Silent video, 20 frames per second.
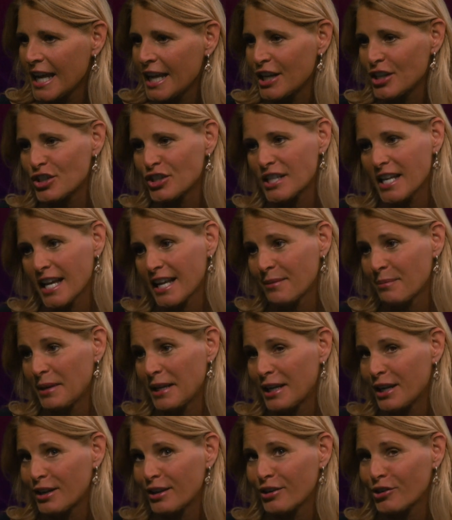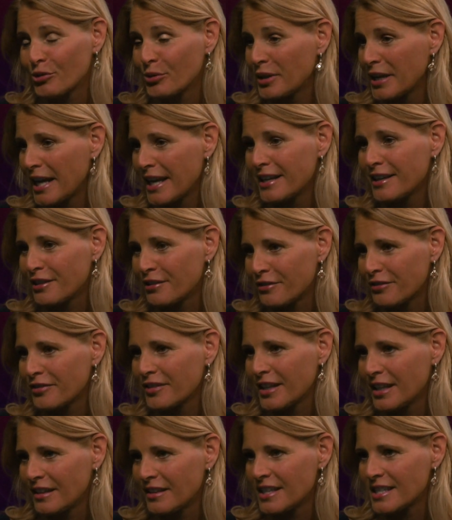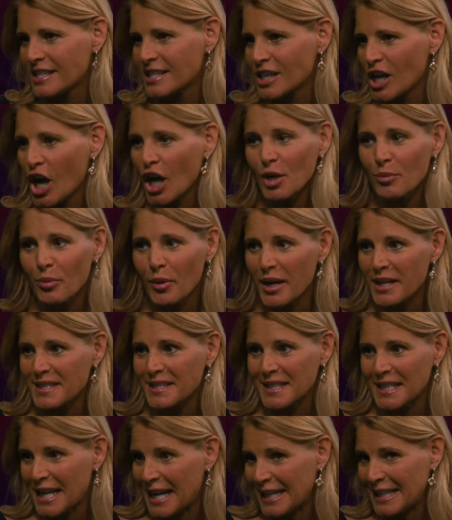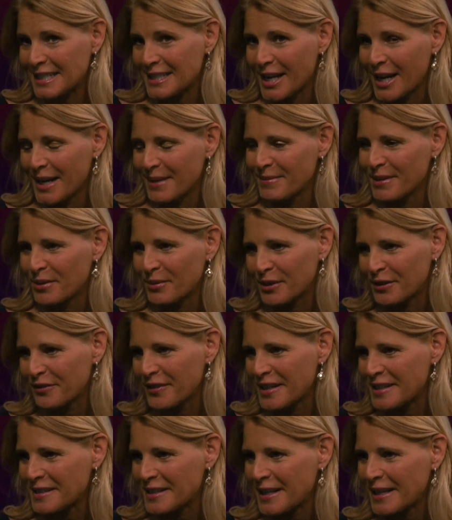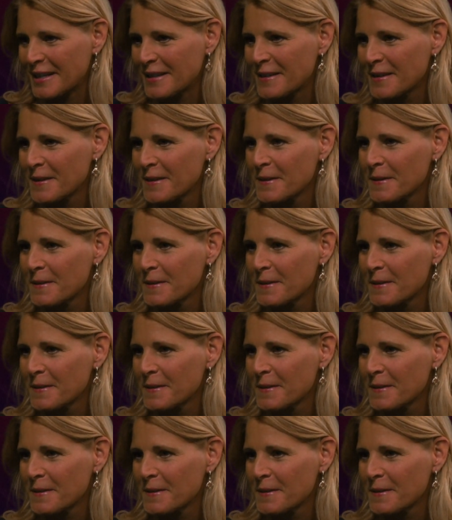You just had to be creative in mm-hmm. this unprecedented time that we're facing. Mm -hmm.